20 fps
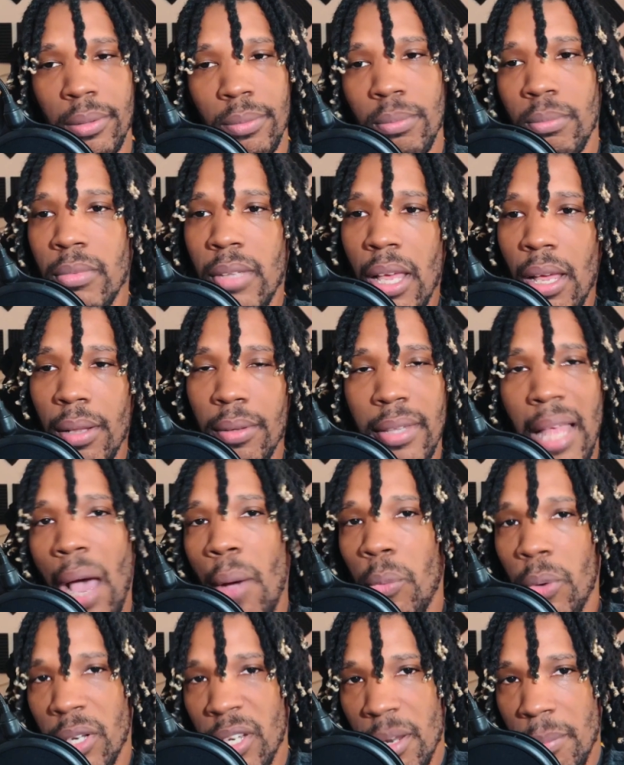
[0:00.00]
that
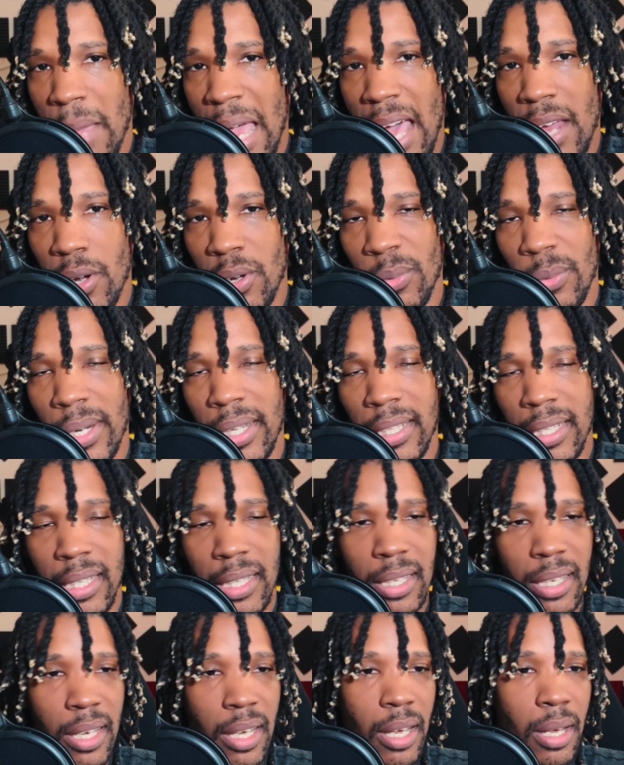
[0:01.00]
wouldn't have mattered really.
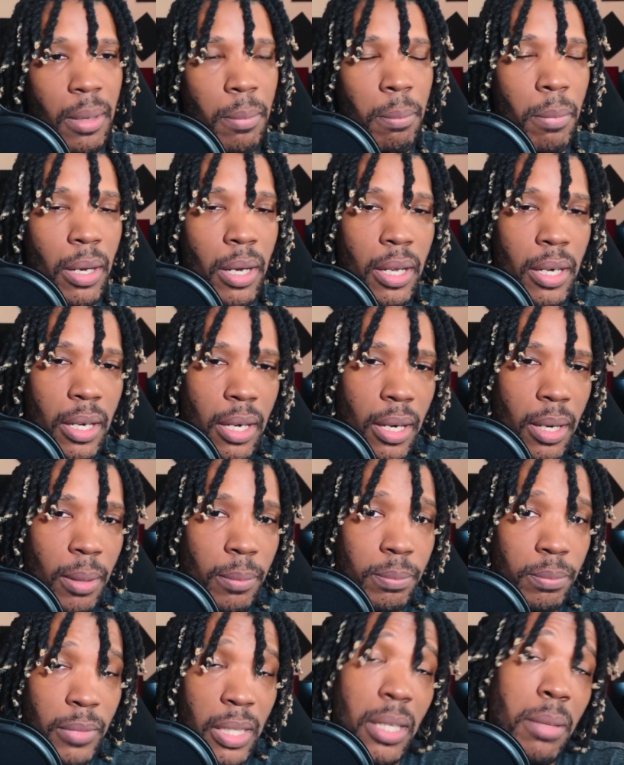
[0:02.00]
But
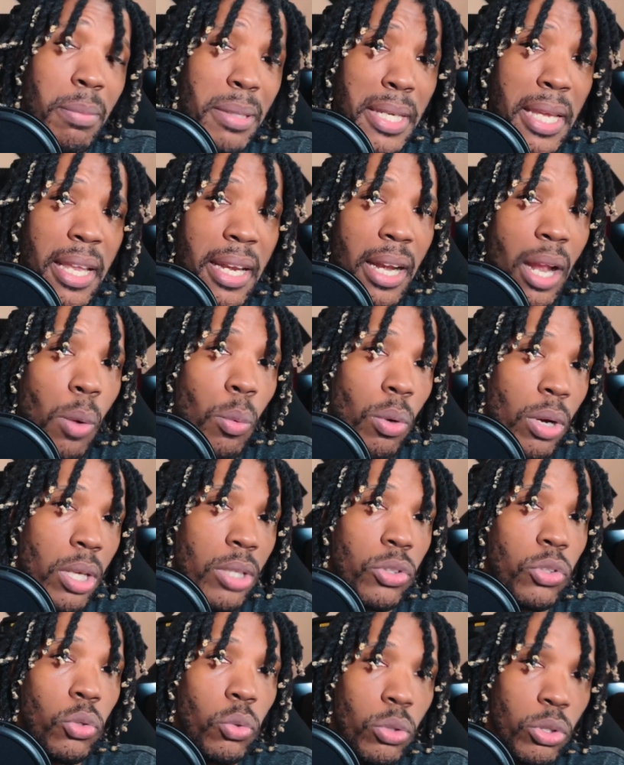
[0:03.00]
in the beginning, I was
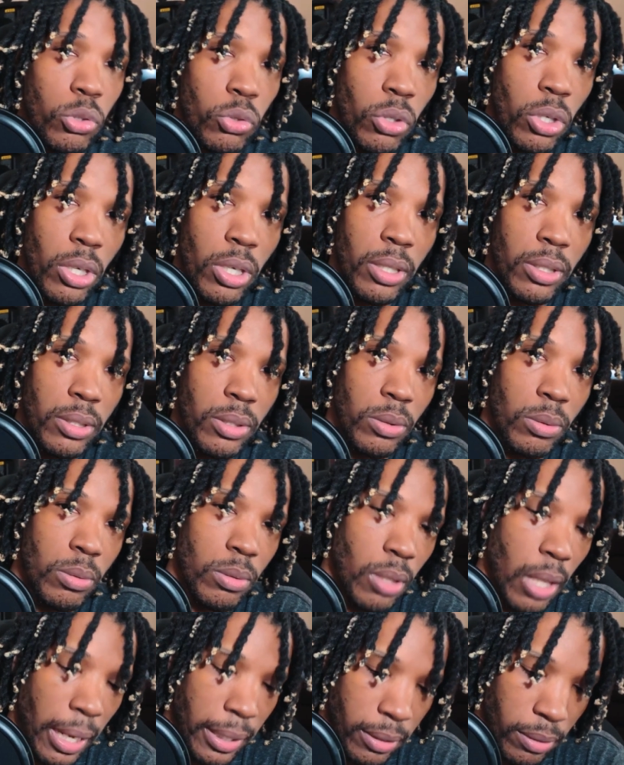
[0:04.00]
doing drugs.
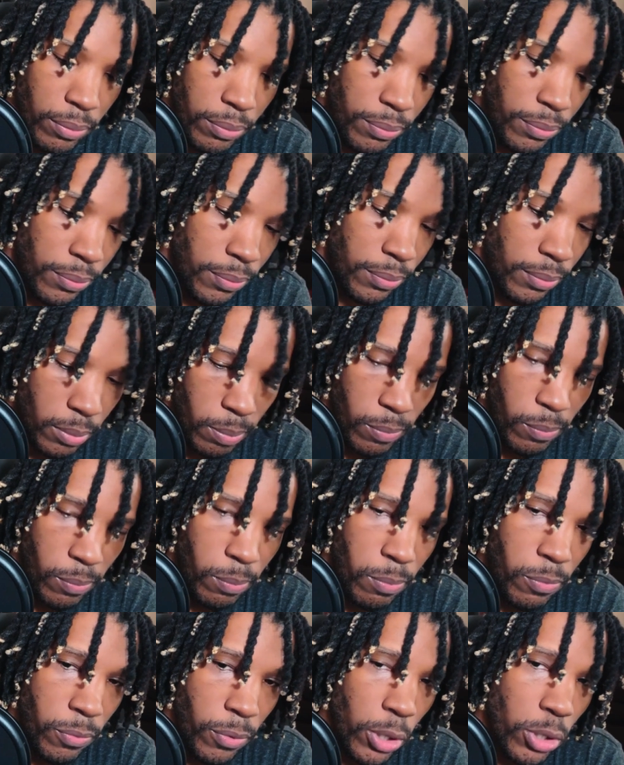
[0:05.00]
Like the
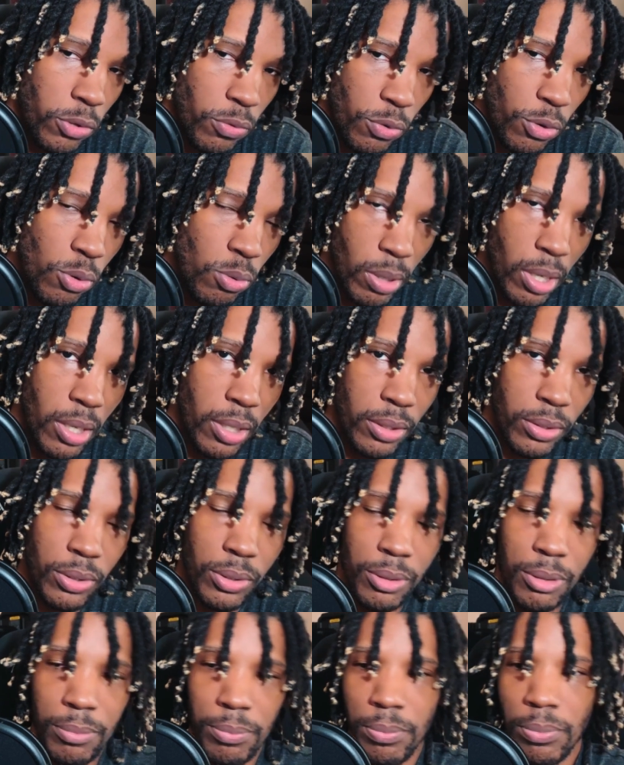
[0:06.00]
first few months,
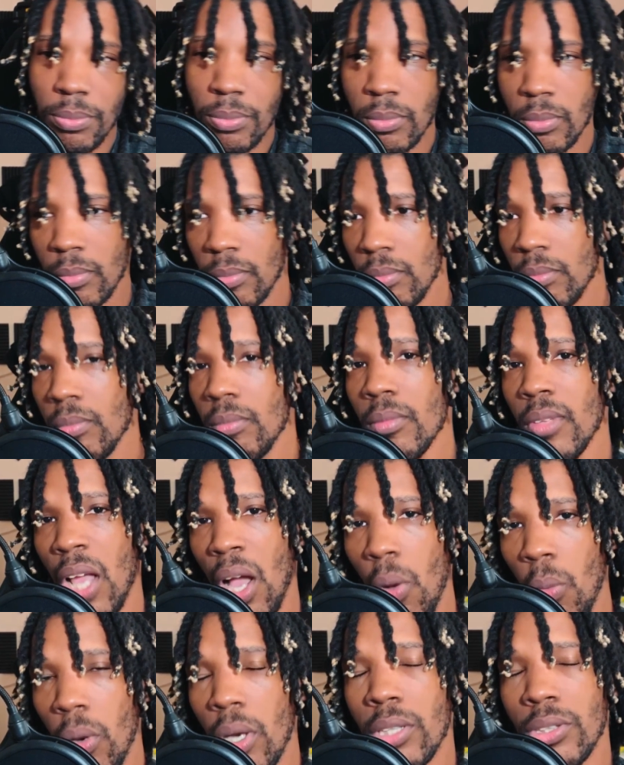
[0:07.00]
I
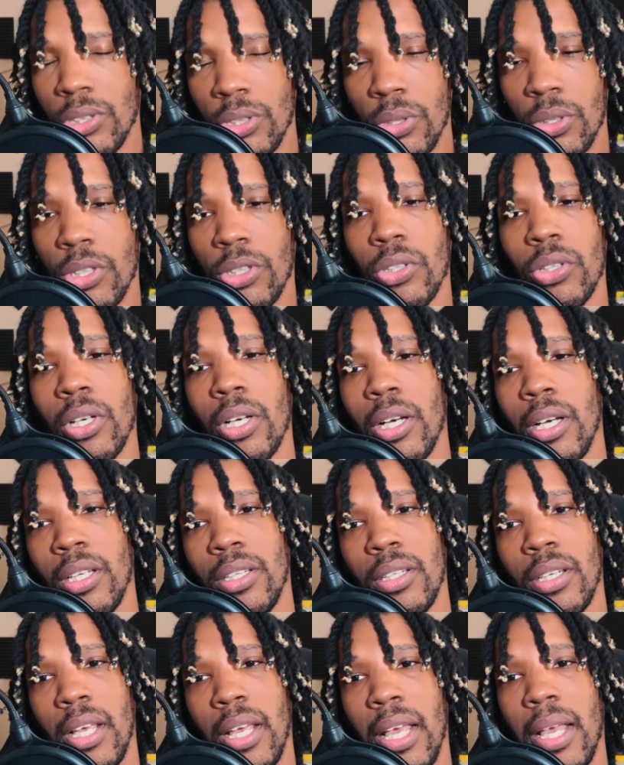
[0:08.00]
was doing drugs,
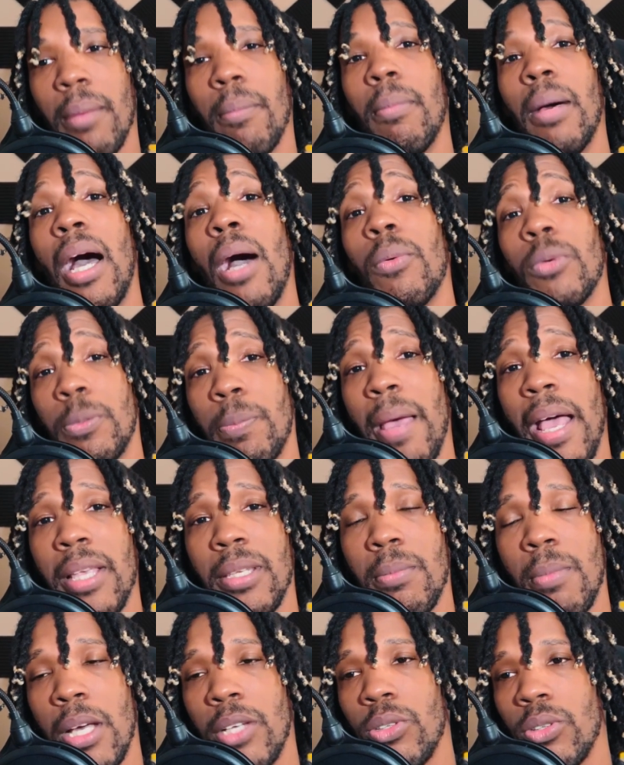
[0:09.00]
but I was passing
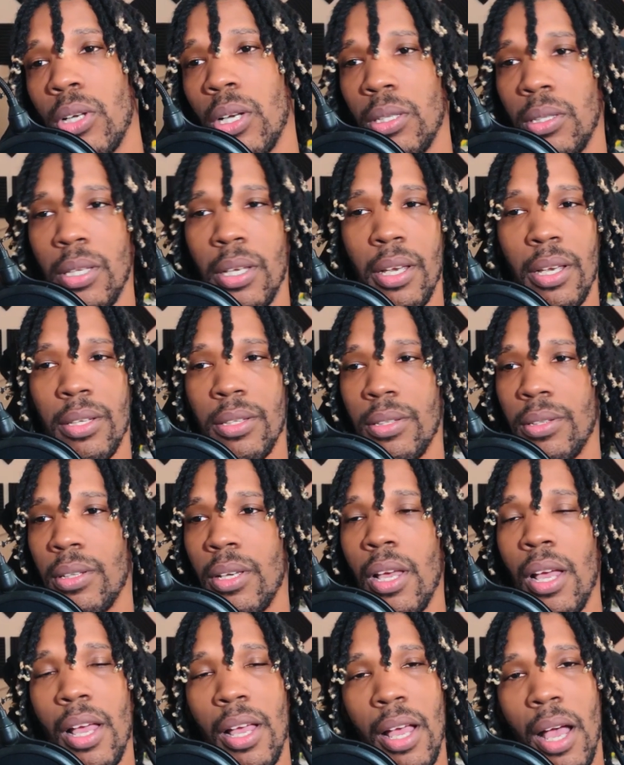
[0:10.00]
my drug test.
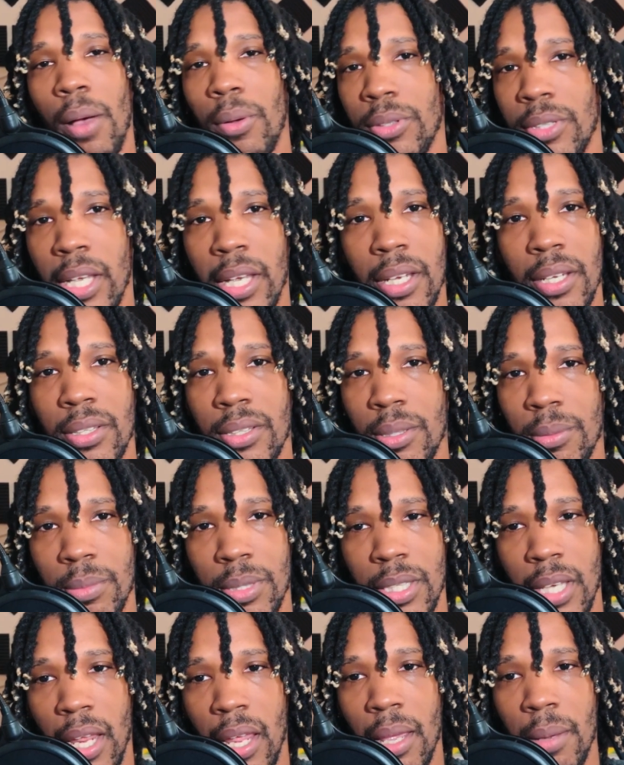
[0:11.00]
I was taking some
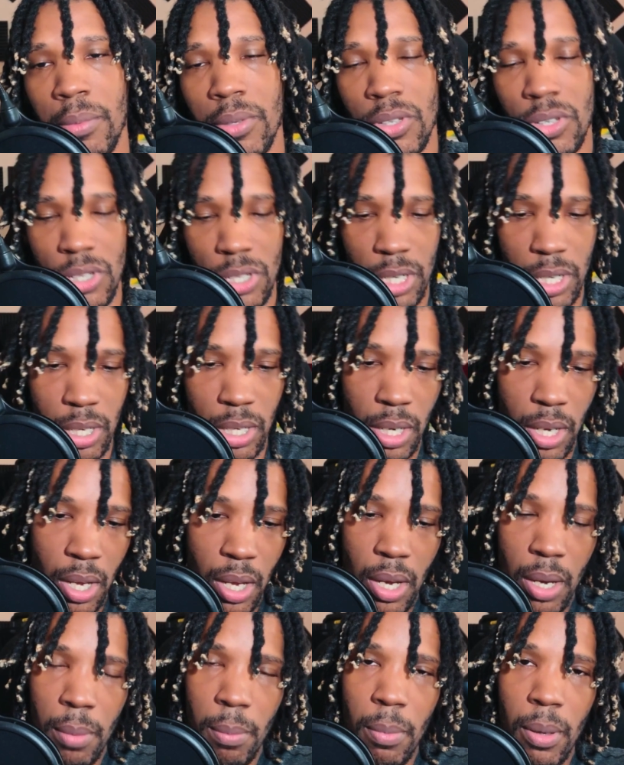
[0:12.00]
stems and shit,
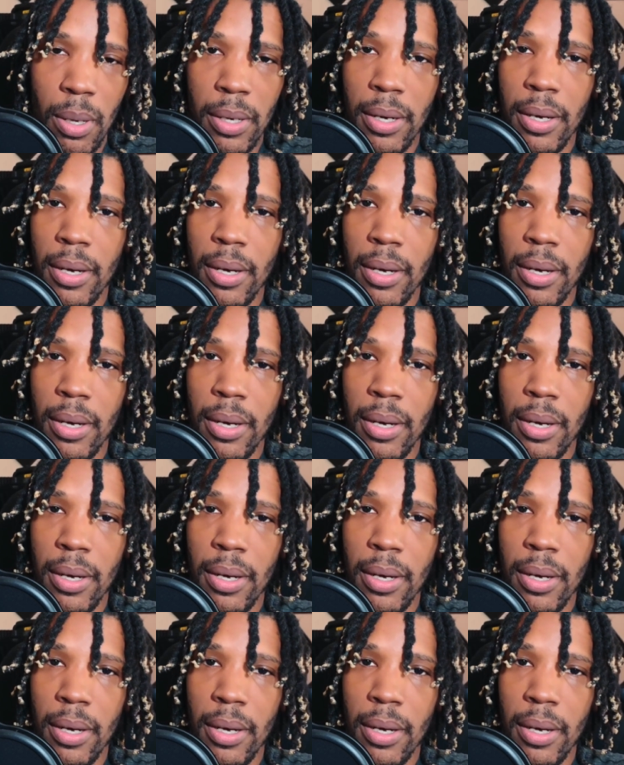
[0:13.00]
but